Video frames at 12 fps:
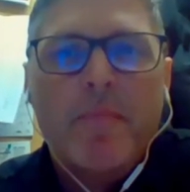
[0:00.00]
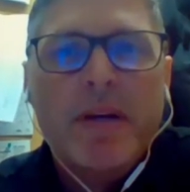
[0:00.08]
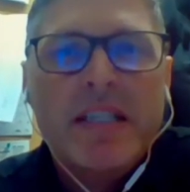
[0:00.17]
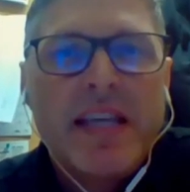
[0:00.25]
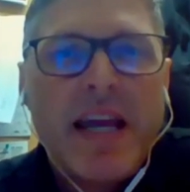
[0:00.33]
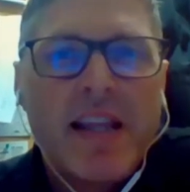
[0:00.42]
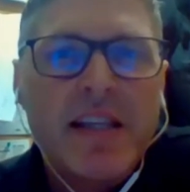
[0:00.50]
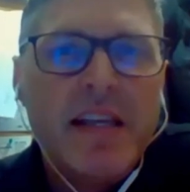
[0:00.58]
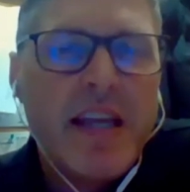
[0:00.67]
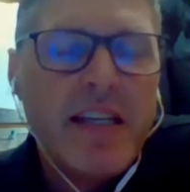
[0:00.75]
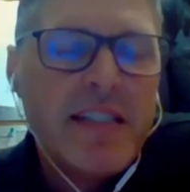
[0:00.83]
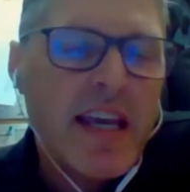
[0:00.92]
But secondly,
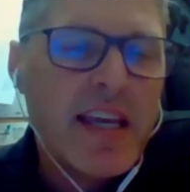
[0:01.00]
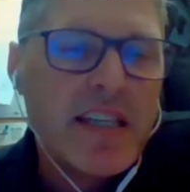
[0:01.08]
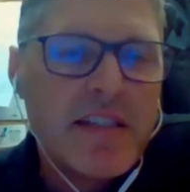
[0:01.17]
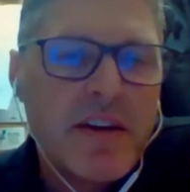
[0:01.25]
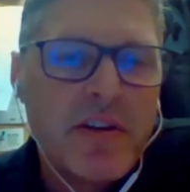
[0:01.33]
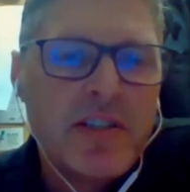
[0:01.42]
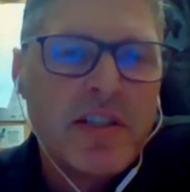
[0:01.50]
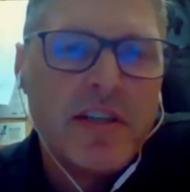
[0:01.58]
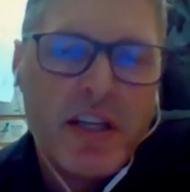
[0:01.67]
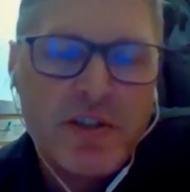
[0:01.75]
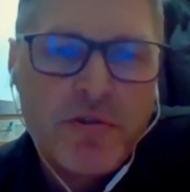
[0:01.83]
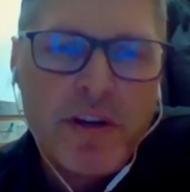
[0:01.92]
they take it seriously.
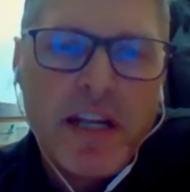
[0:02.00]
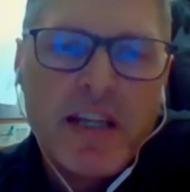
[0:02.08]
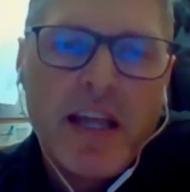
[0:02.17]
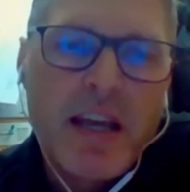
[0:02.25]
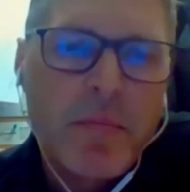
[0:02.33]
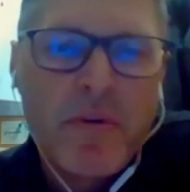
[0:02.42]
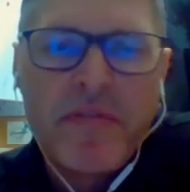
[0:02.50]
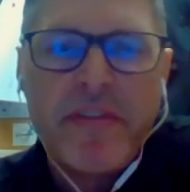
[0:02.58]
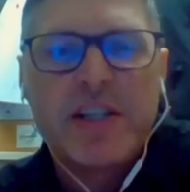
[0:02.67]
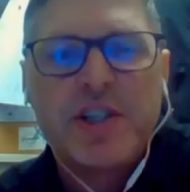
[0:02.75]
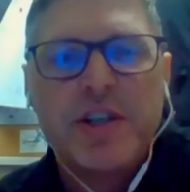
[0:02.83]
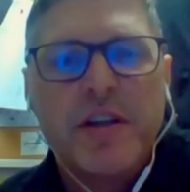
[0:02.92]
They treat it like a
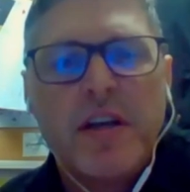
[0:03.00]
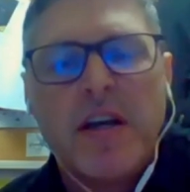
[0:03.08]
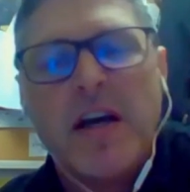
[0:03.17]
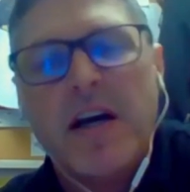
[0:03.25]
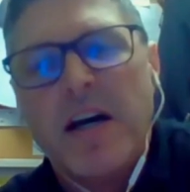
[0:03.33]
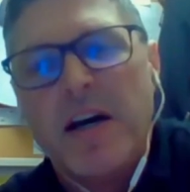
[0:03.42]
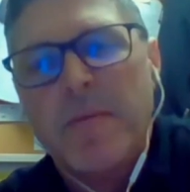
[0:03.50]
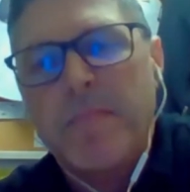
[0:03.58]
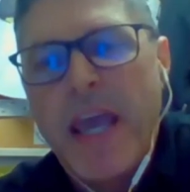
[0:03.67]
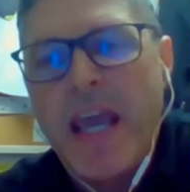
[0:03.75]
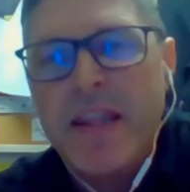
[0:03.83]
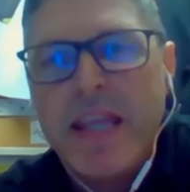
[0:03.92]
profession,
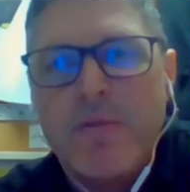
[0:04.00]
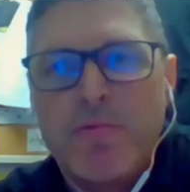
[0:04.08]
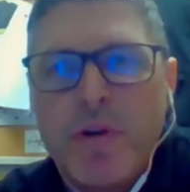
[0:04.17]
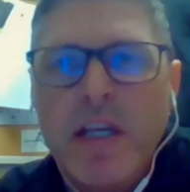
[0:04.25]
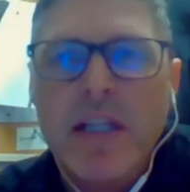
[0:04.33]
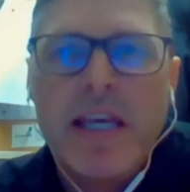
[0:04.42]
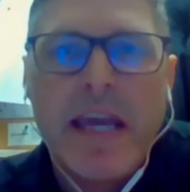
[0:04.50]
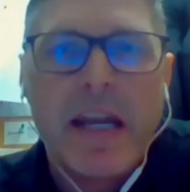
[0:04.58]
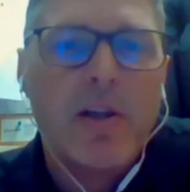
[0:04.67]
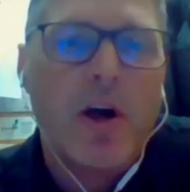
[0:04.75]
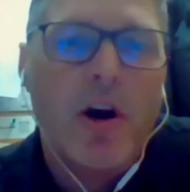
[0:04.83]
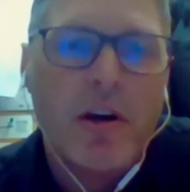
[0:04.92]
and they really get
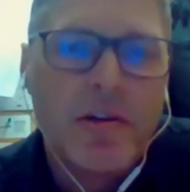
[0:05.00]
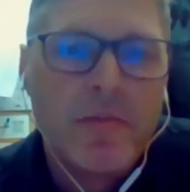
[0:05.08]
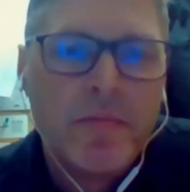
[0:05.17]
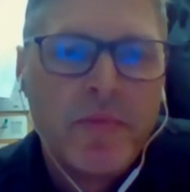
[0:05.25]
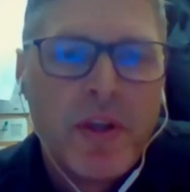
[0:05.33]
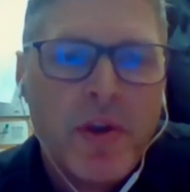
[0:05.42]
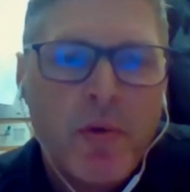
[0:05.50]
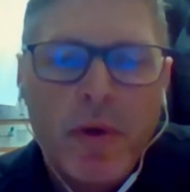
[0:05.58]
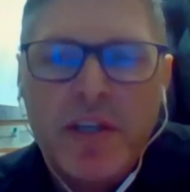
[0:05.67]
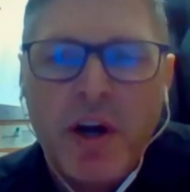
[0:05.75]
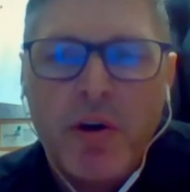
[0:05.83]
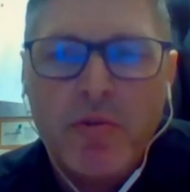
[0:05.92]
along. We
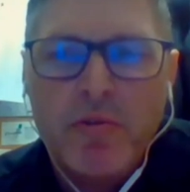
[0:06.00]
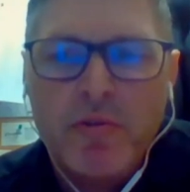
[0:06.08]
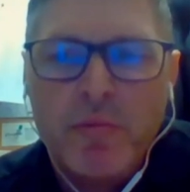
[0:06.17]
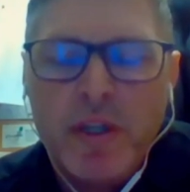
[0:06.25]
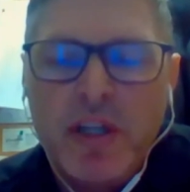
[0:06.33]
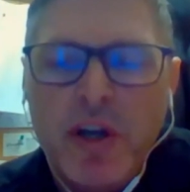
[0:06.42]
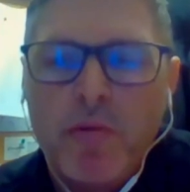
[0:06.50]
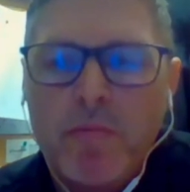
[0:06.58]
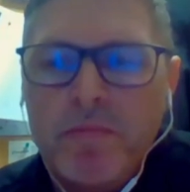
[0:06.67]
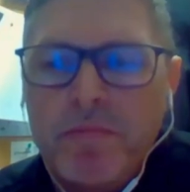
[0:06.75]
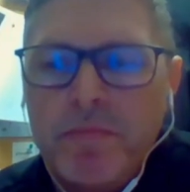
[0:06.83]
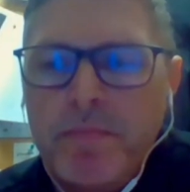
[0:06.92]
don't
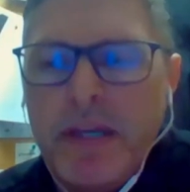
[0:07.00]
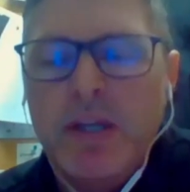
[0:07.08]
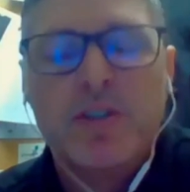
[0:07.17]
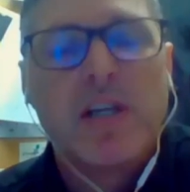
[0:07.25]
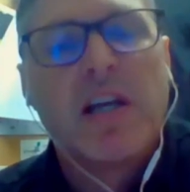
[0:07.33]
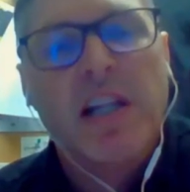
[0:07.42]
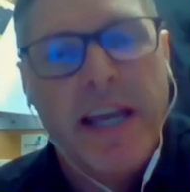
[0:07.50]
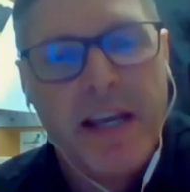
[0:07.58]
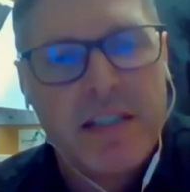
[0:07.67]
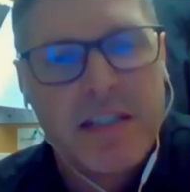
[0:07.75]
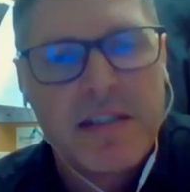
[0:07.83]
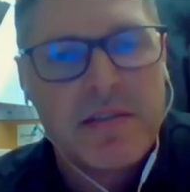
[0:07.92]
build
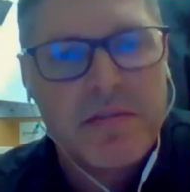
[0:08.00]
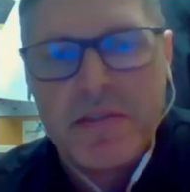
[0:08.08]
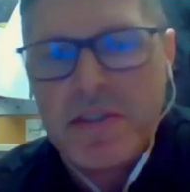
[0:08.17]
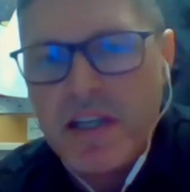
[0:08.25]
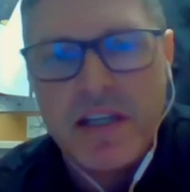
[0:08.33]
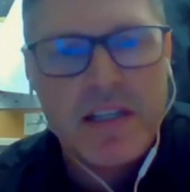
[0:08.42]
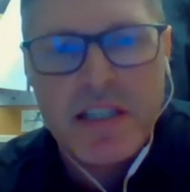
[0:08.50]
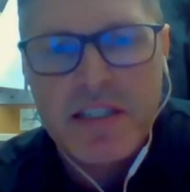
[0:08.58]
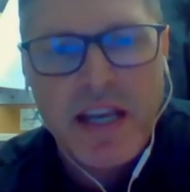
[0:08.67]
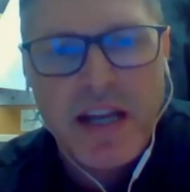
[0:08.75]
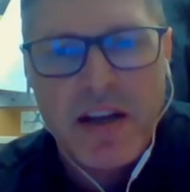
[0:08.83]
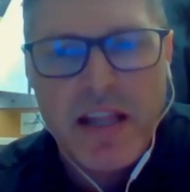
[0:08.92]
cliques to
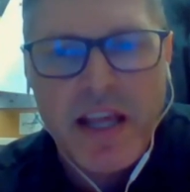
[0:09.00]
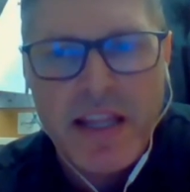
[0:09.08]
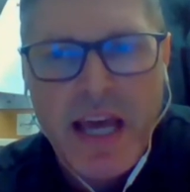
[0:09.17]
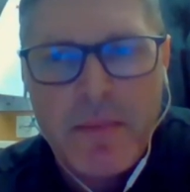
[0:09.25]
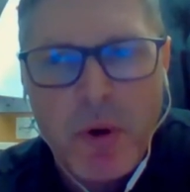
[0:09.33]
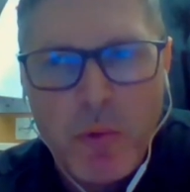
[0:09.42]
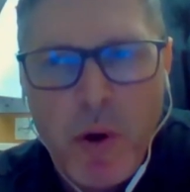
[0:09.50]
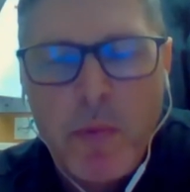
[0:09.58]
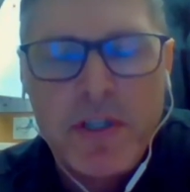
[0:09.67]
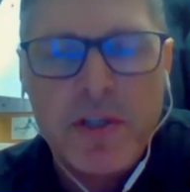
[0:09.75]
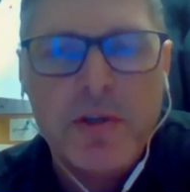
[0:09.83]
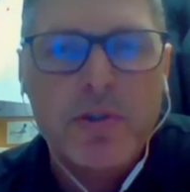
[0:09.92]
say anything like that, but what
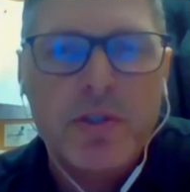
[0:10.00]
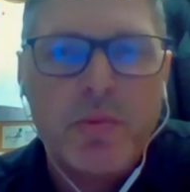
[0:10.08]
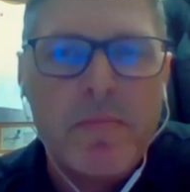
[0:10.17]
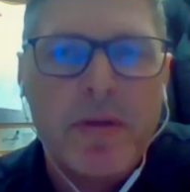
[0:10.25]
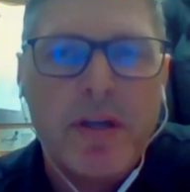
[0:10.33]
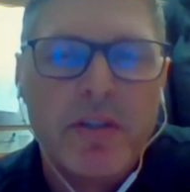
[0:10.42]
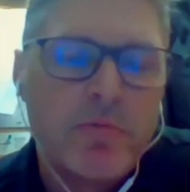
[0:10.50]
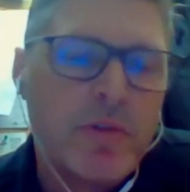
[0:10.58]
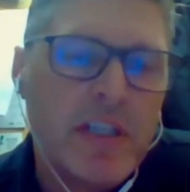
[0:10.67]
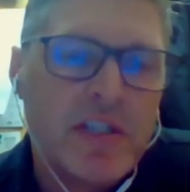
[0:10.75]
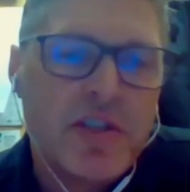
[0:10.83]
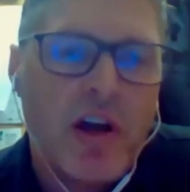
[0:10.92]
we do is we build a
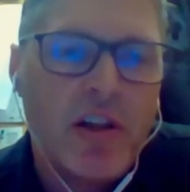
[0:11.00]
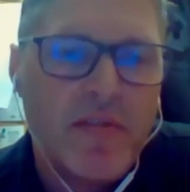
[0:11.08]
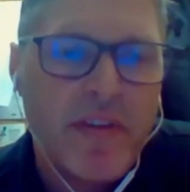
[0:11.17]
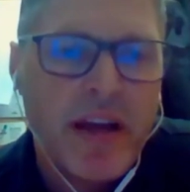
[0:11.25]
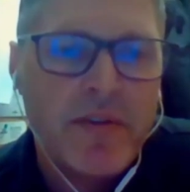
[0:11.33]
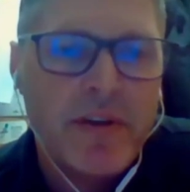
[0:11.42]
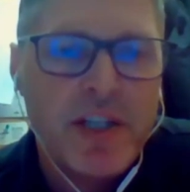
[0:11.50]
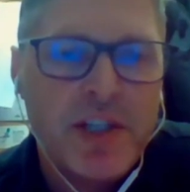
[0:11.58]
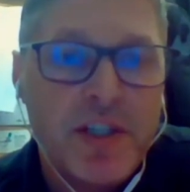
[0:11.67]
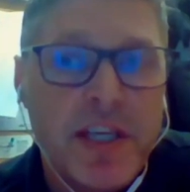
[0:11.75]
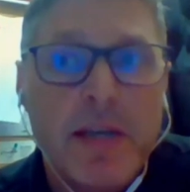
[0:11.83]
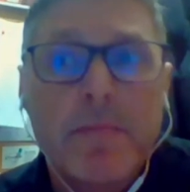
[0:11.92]
really solid
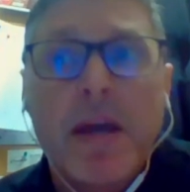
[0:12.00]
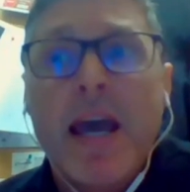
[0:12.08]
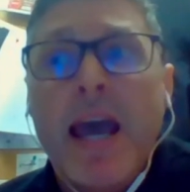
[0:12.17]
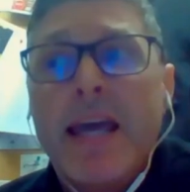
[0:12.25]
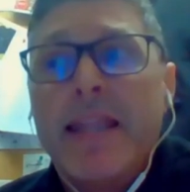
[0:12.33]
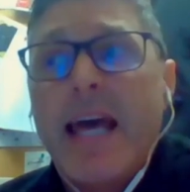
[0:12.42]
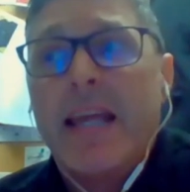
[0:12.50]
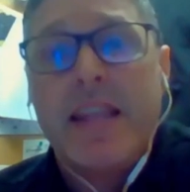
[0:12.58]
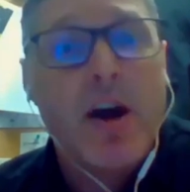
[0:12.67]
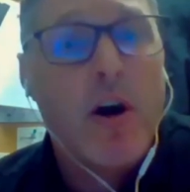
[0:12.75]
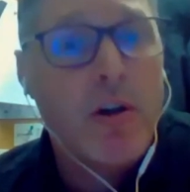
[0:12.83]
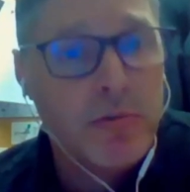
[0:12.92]
foundation team that
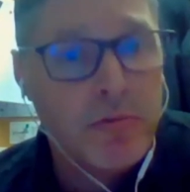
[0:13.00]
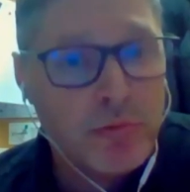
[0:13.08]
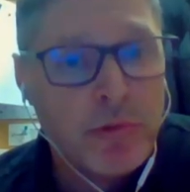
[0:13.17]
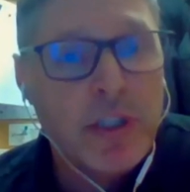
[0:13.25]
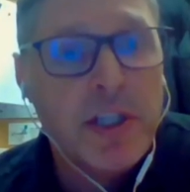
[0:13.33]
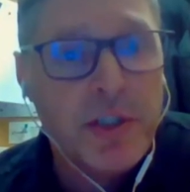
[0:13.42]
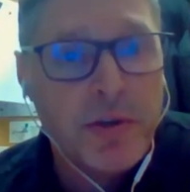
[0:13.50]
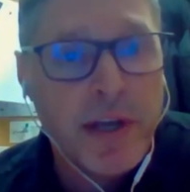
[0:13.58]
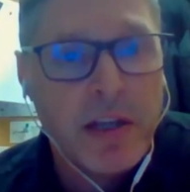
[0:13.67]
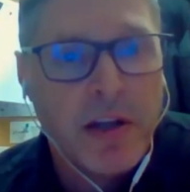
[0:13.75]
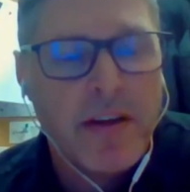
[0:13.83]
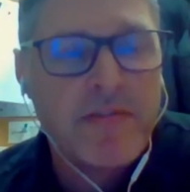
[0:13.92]
they all really do
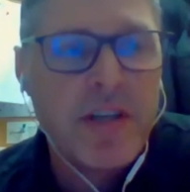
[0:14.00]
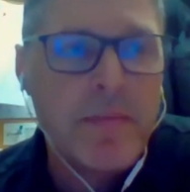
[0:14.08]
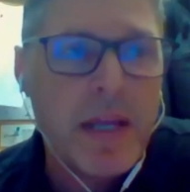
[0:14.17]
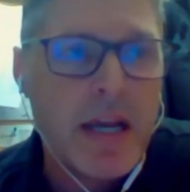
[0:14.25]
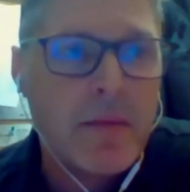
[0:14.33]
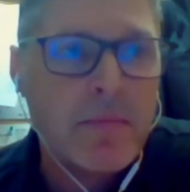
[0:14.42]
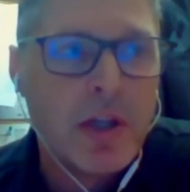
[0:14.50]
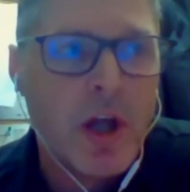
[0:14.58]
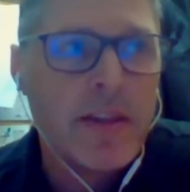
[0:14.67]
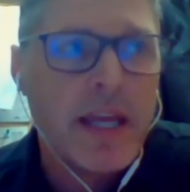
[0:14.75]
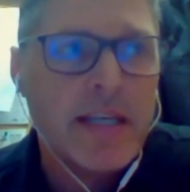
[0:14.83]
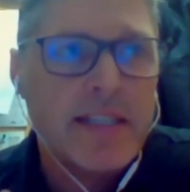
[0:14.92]
get along. If somebody comes
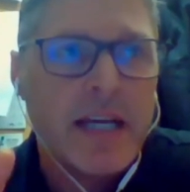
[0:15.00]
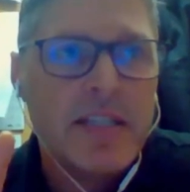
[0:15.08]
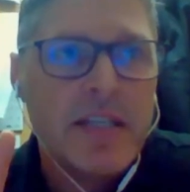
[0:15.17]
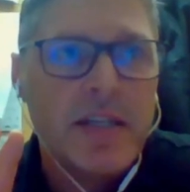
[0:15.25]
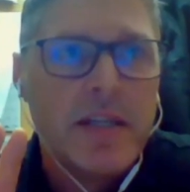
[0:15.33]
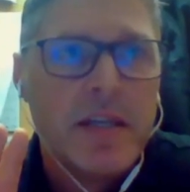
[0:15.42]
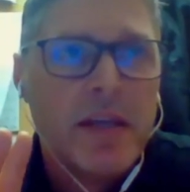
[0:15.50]
along that doesn't